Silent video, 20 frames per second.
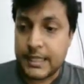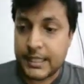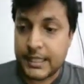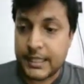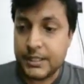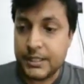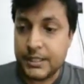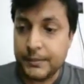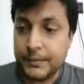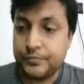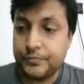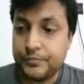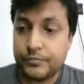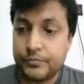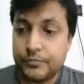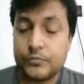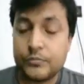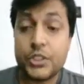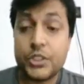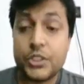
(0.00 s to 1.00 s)

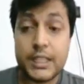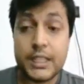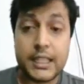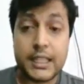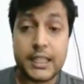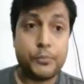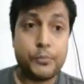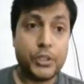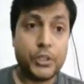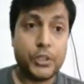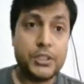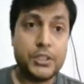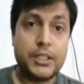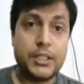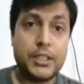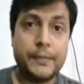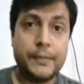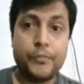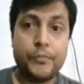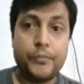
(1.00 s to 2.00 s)
Second
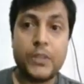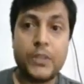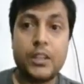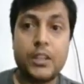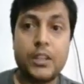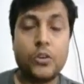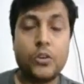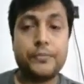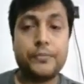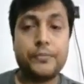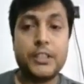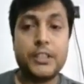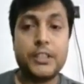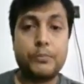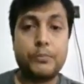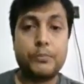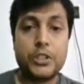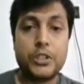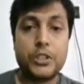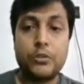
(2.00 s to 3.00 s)
point
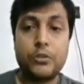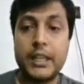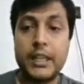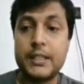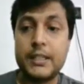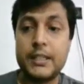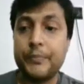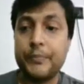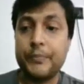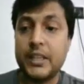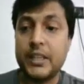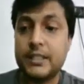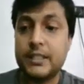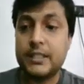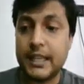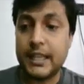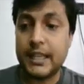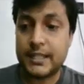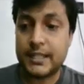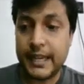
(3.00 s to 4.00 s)
of this postulate
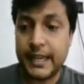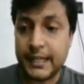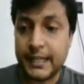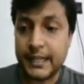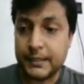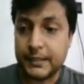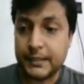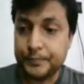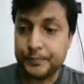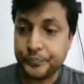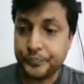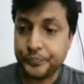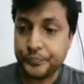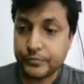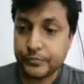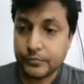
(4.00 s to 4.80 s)
says that